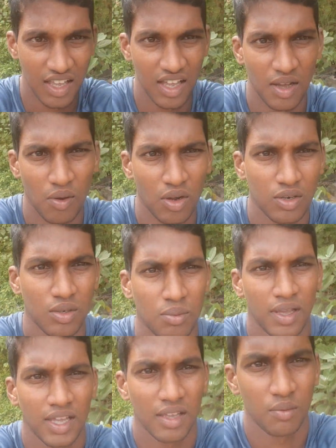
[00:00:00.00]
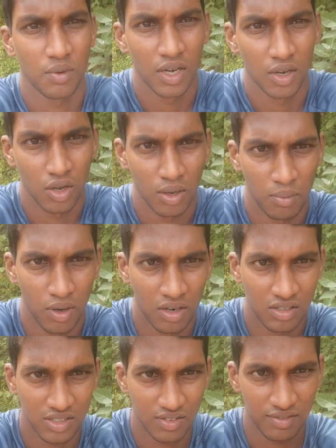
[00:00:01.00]
I want to make a video
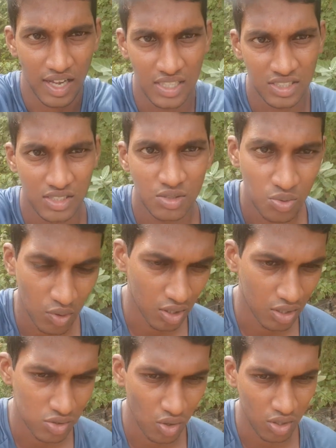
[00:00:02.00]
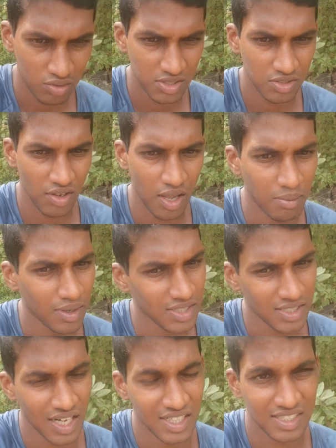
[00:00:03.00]
about fast twitch, slow twitch
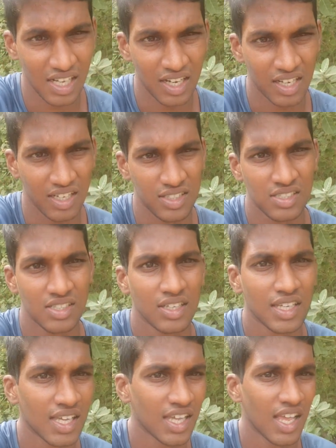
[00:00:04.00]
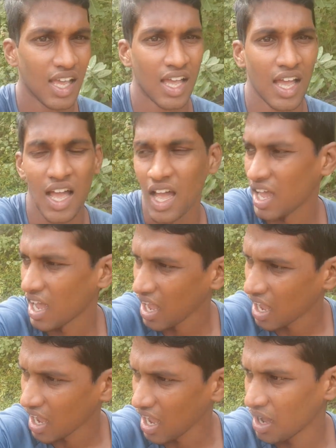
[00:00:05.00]
fibers and genetics.
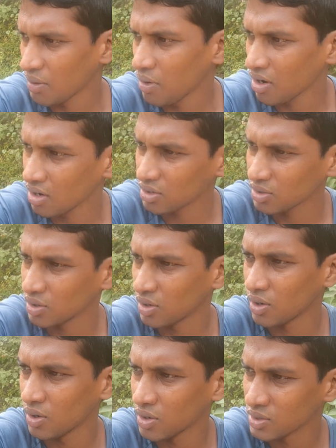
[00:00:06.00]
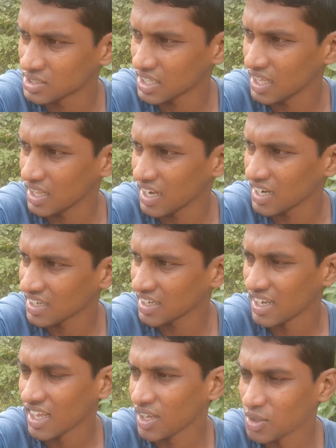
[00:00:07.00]
I want to say that
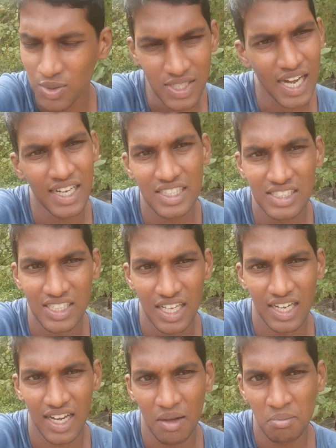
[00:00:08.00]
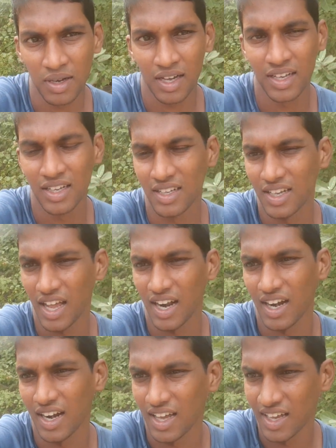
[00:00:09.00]
you scientists are dumb
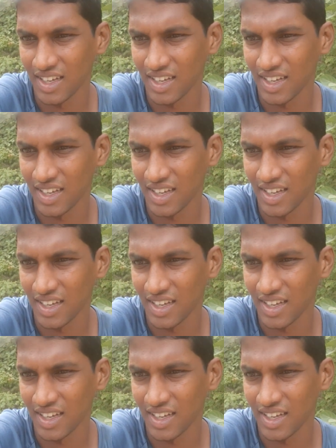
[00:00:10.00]
and